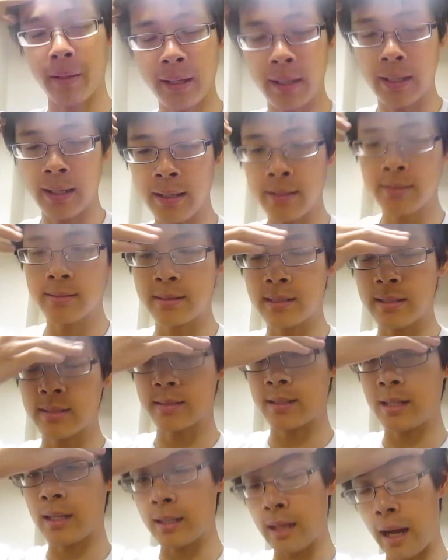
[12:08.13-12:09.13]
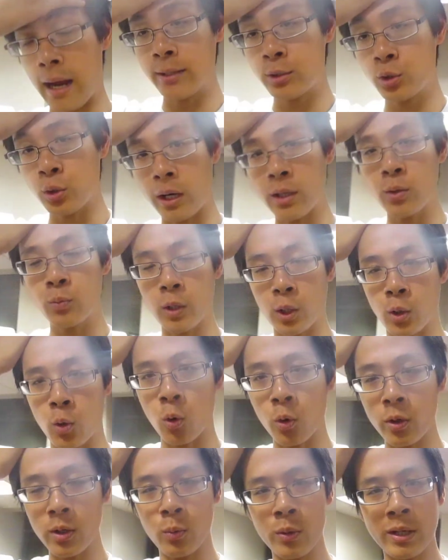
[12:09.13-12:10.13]
It is this thing. I tried to
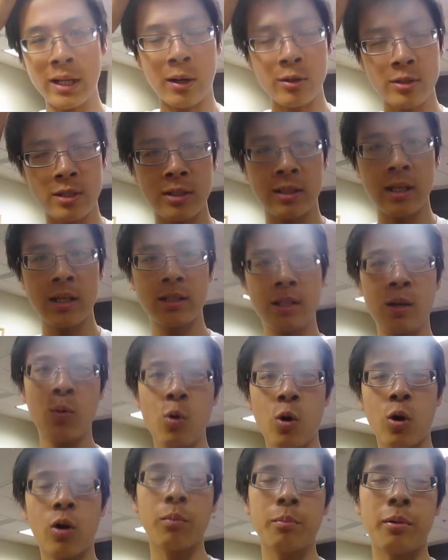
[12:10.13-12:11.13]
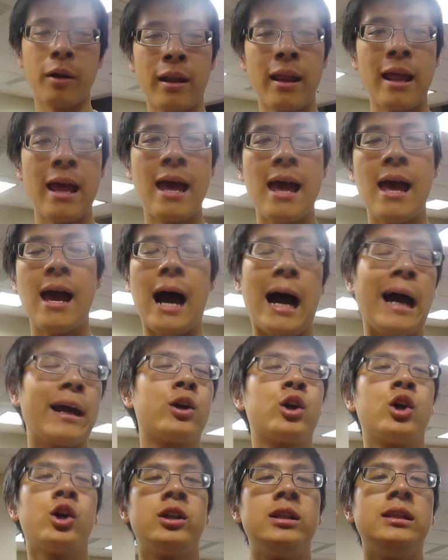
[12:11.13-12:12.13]
record it when I was in Disney World, but I
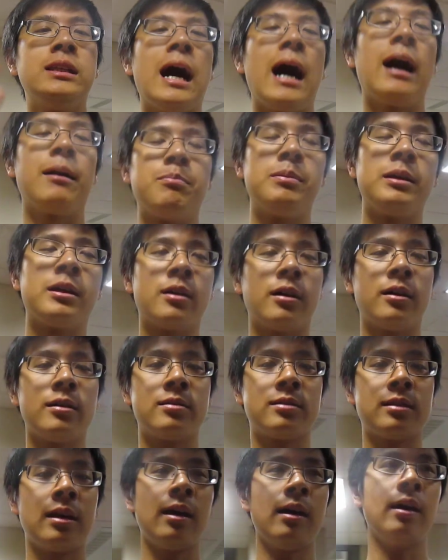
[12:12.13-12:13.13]
could not because